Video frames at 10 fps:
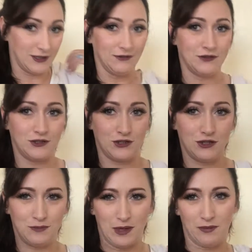You'll have to
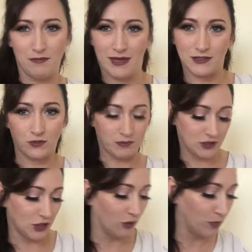excuse me, I've been messing with my
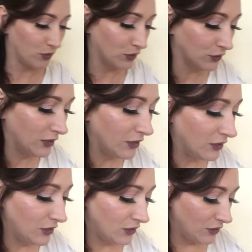top all
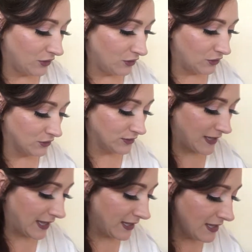
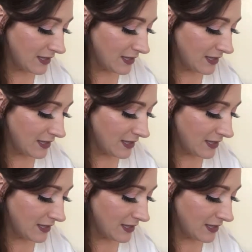day.